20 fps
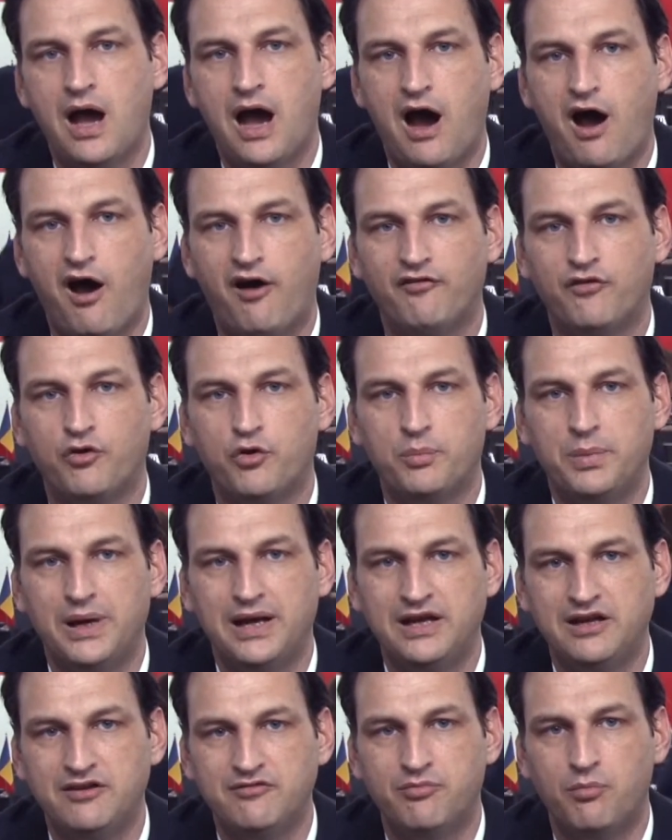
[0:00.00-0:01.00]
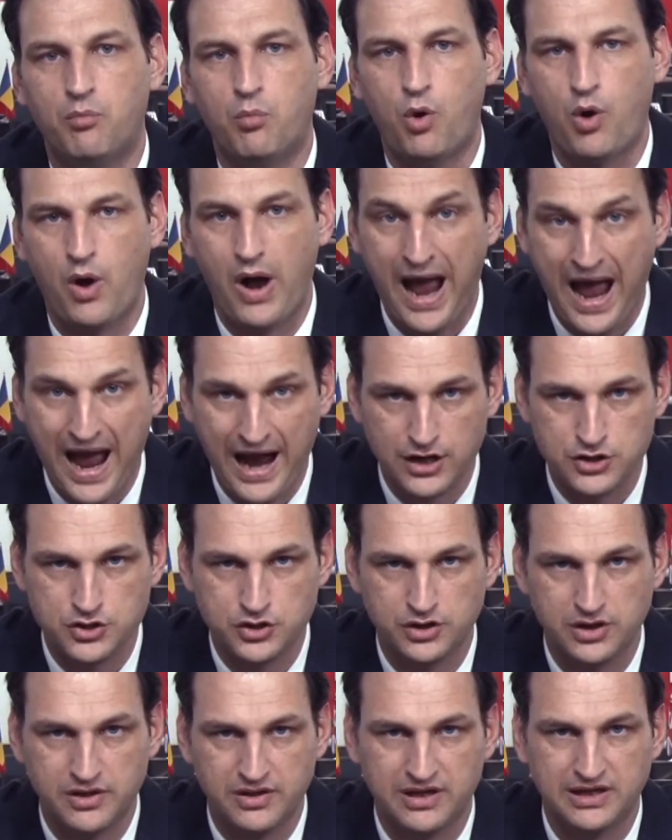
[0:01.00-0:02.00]
However, we believe more
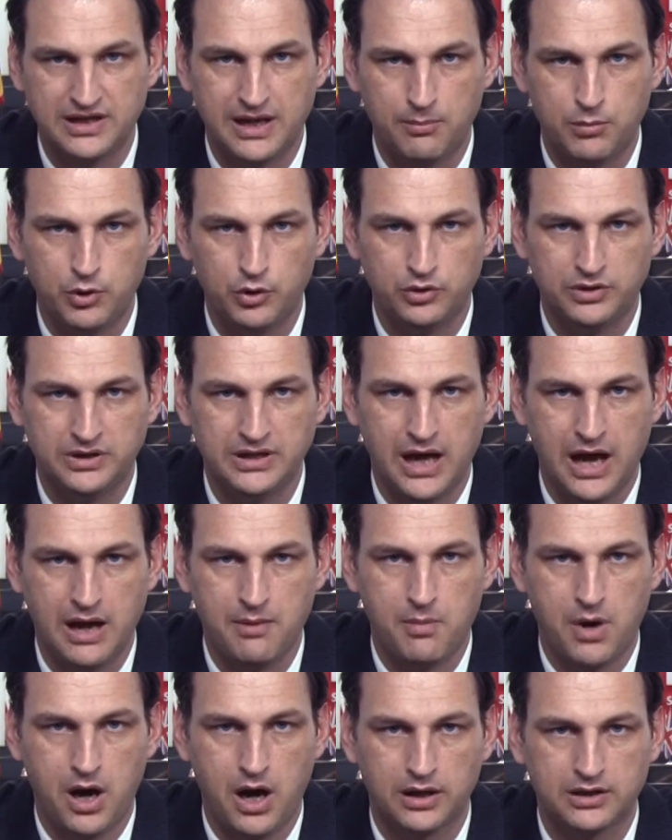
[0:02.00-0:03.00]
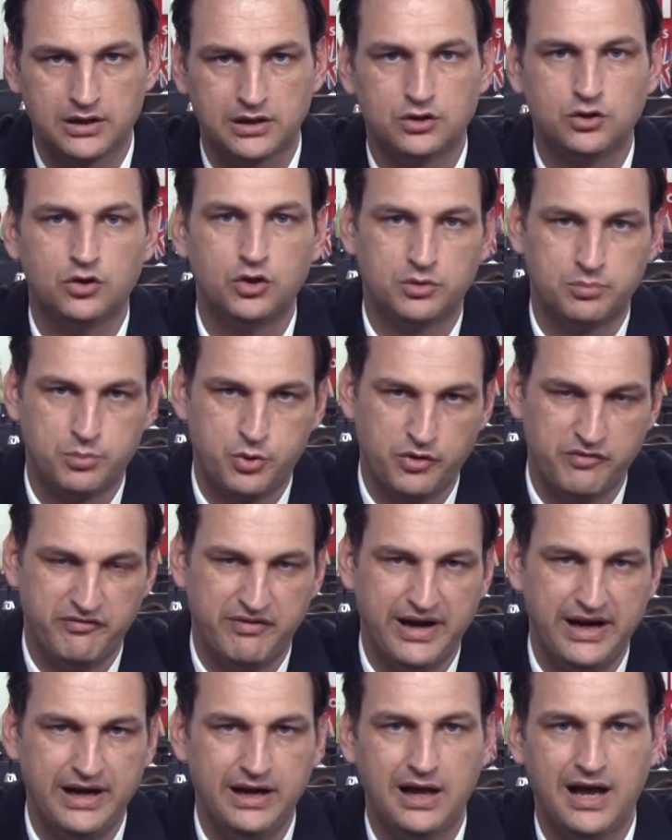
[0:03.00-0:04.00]
action in the WTI market could
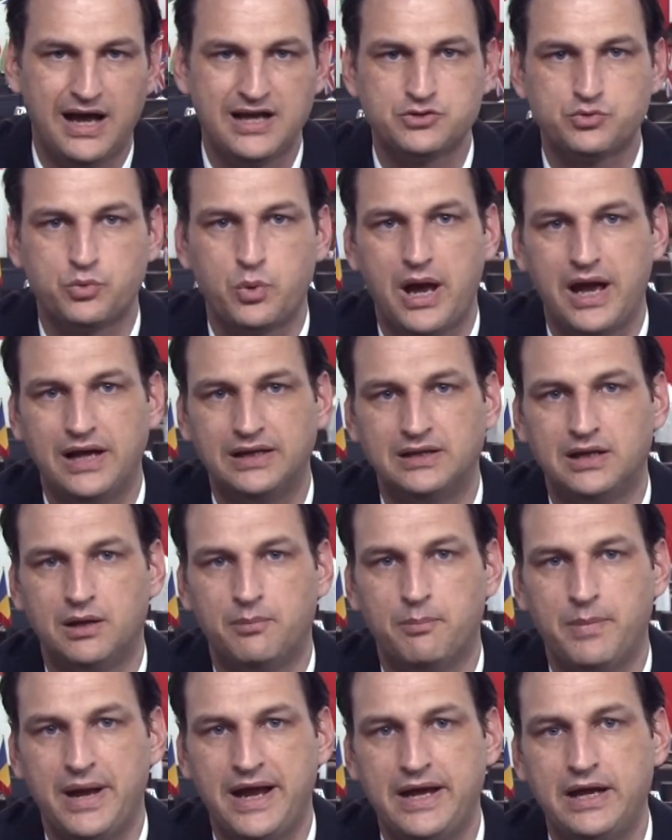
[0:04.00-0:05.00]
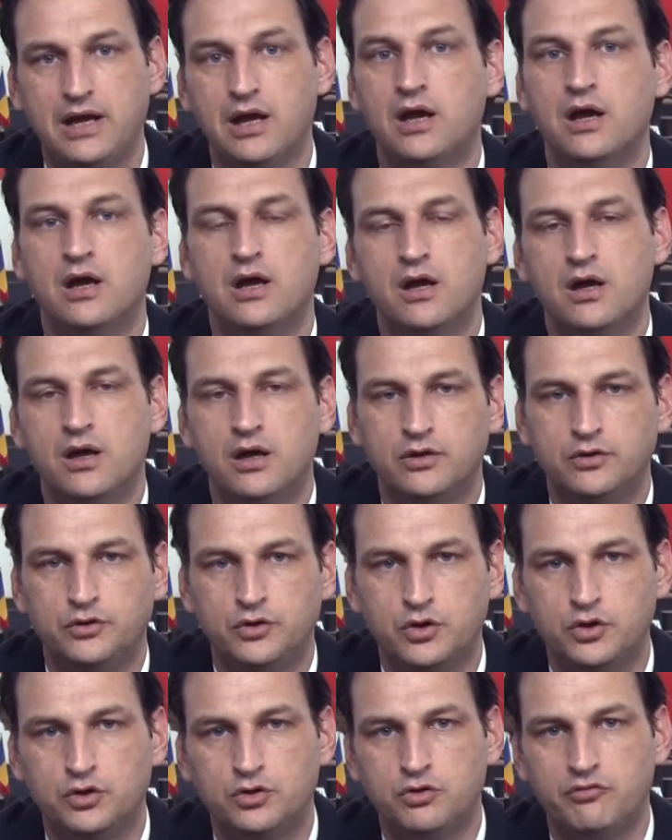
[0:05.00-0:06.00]
prevail as we enter May
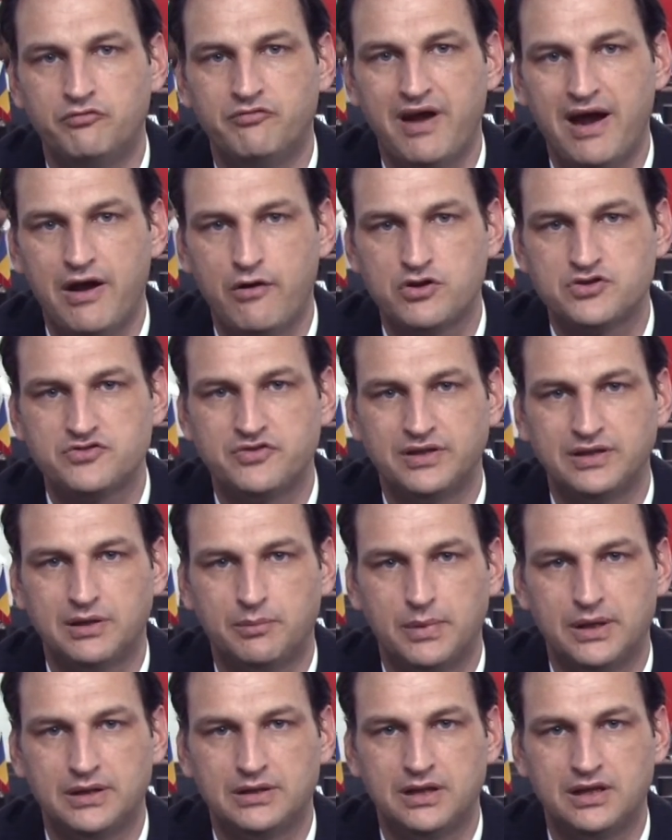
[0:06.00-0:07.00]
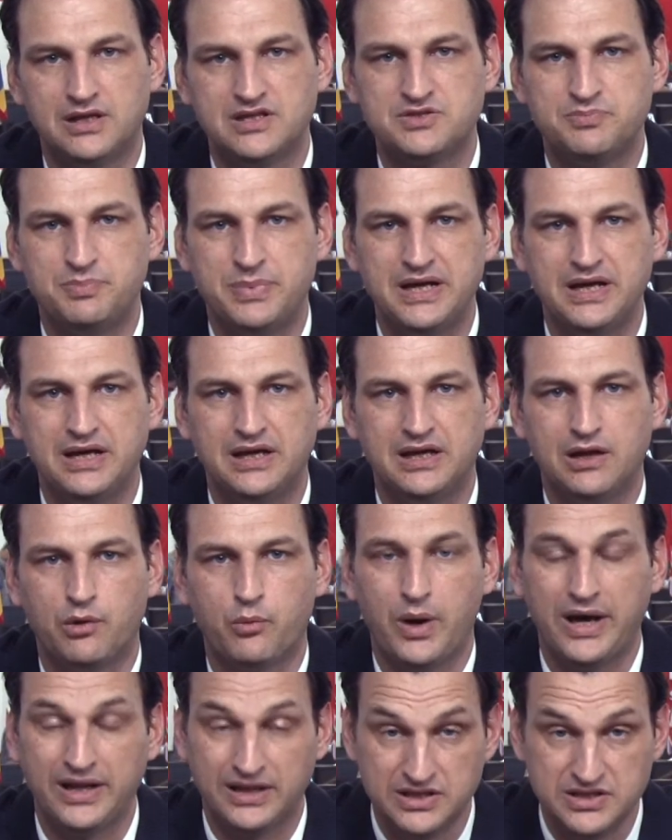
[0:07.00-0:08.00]
due to various fundamentals being in a
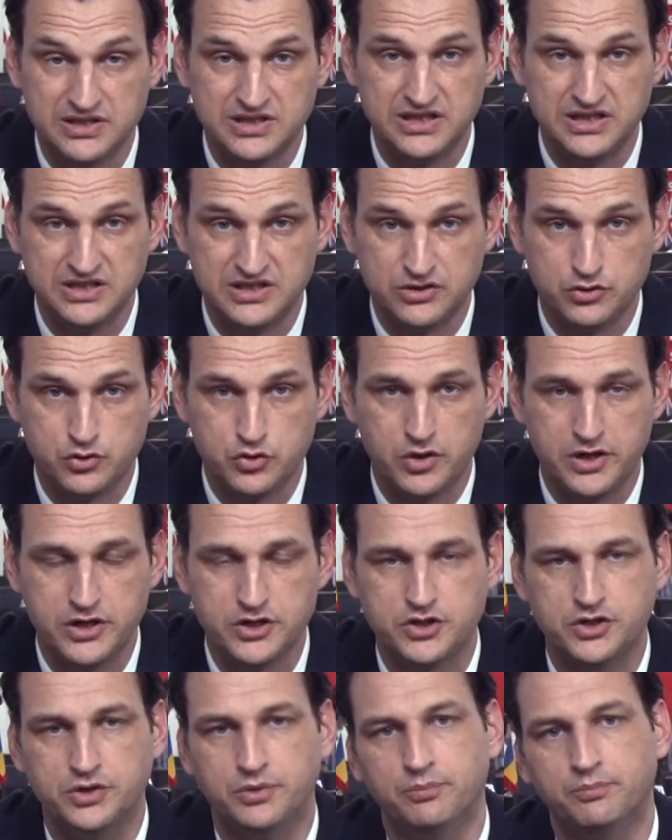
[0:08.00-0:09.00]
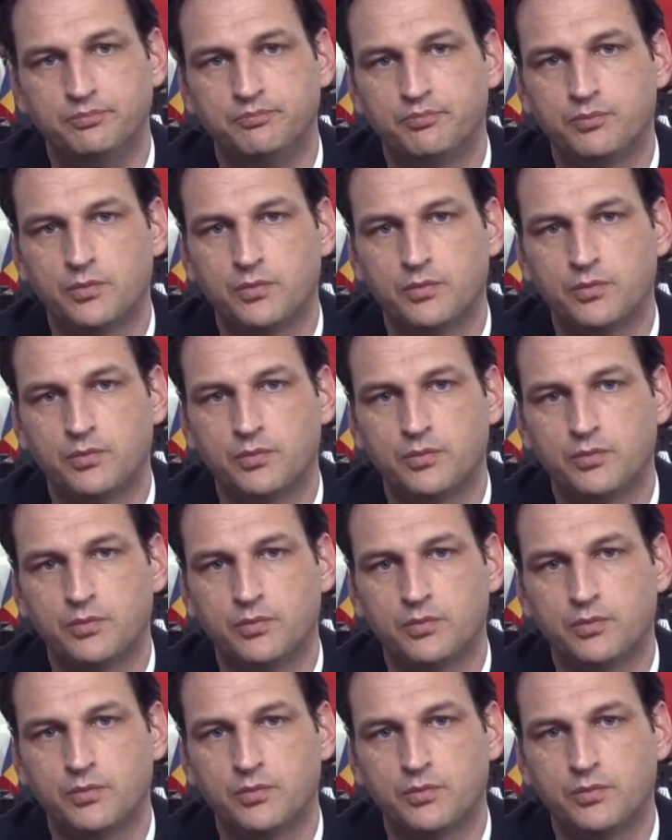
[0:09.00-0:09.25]
wait and see situation.